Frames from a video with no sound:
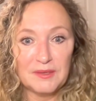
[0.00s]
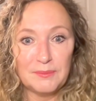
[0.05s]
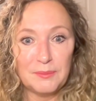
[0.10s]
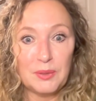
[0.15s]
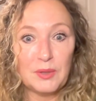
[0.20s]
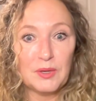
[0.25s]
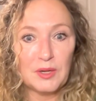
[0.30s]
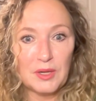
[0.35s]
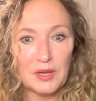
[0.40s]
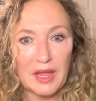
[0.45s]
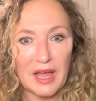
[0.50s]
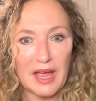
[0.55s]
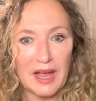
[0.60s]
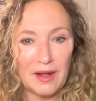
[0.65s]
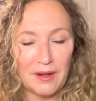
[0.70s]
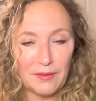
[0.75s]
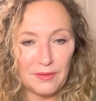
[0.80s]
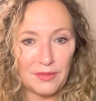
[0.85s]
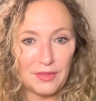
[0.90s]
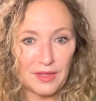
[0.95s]
pull
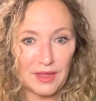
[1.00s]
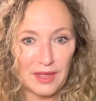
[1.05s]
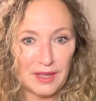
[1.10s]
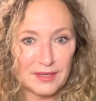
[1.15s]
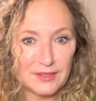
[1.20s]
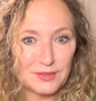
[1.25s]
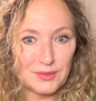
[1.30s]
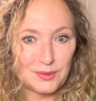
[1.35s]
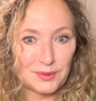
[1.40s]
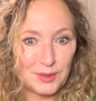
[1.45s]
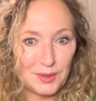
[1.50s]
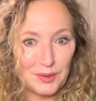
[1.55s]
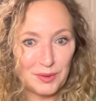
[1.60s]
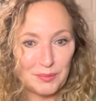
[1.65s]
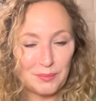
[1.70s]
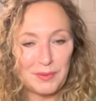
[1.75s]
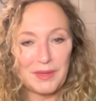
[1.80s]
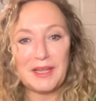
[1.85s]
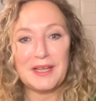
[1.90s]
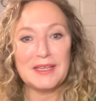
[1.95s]
out the
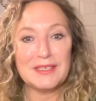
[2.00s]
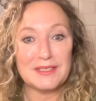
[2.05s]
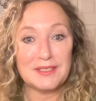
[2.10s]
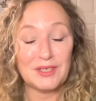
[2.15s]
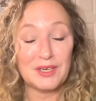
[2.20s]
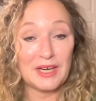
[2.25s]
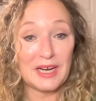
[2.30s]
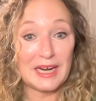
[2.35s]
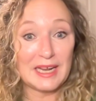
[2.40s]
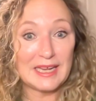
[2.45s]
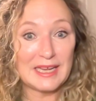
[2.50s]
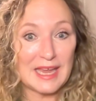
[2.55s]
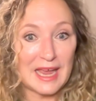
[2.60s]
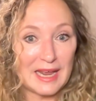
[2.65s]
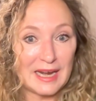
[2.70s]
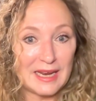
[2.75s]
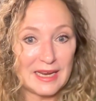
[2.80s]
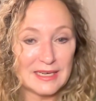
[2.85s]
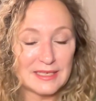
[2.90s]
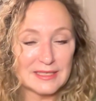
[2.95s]
truth because you're gonna
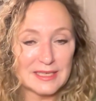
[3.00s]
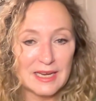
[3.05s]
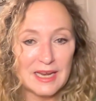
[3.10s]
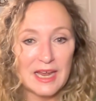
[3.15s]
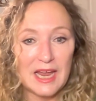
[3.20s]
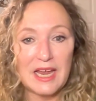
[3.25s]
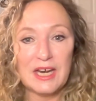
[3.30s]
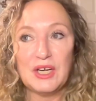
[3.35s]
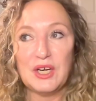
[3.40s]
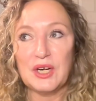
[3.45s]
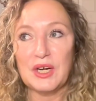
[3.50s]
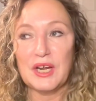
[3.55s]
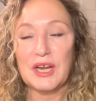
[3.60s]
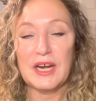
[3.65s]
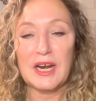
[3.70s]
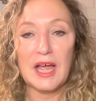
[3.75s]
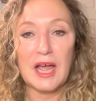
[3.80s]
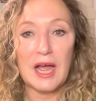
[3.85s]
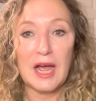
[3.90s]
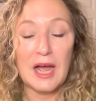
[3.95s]
get it and you're
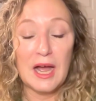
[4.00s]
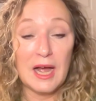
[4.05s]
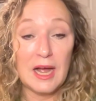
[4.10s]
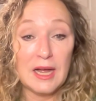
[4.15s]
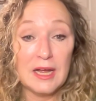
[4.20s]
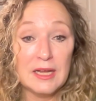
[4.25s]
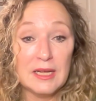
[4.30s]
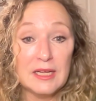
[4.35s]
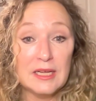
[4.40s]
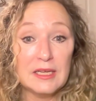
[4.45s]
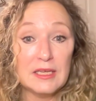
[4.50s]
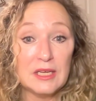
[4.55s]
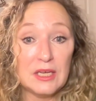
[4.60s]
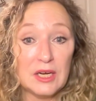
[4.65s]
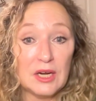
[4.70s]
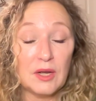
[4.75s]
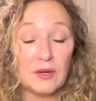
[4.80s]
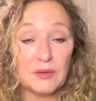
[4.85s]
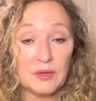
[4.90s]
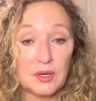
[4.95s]
gonna uh,
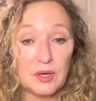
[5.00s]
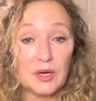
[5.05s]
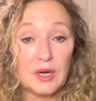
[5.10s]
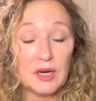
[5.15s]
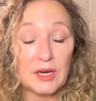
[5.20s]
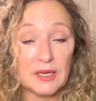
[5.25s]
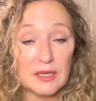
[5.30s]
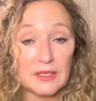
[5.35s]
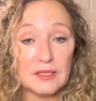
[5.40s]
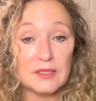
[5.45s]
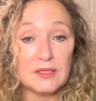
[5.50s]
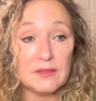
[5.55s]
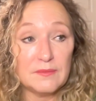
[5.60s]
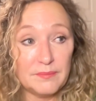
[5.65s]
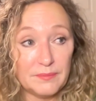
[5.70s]
you know, you're going to